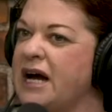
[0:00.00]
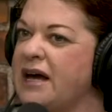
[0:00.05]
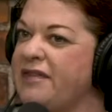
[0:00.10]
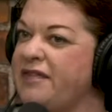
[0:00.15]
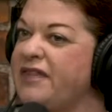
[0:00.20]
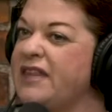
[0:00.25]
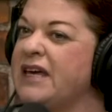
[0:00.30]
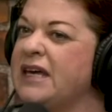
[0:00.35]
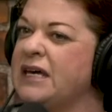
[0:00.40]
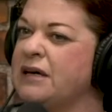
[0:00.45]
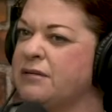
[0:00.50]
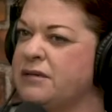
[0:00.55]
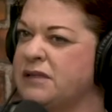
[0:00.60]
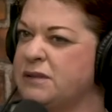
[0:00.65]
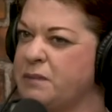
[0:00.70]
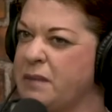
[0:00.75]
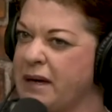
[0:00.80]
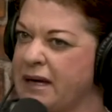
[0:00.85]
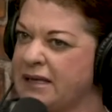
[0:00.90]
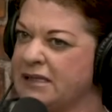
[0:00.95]
I think it was
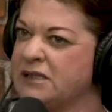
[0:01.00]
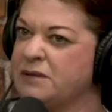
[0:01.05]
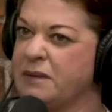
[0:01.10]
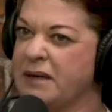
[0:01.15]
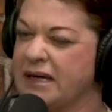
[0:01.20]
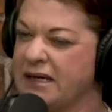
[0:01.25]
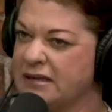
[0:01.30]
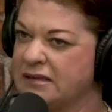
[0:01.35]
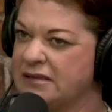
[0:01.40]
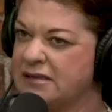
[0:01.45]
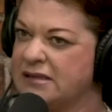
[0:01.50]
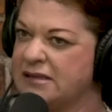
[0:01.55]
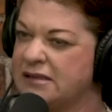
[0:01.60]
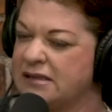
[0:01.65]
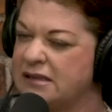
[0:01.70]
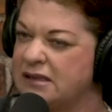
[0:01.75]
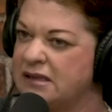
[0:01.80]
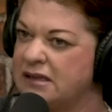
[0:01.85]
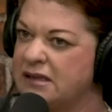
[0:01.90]
MySpace.